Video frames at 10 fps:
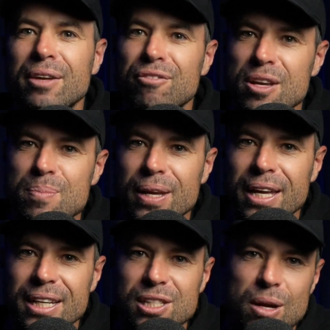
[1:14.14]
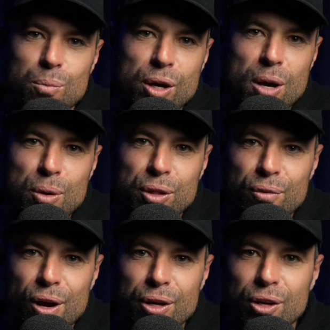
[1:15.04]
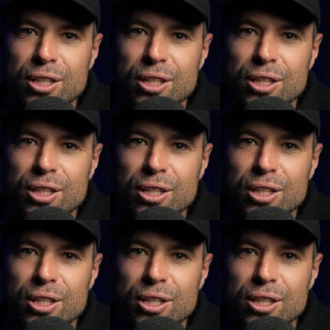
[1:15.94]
a VPN is that when I'm on the road,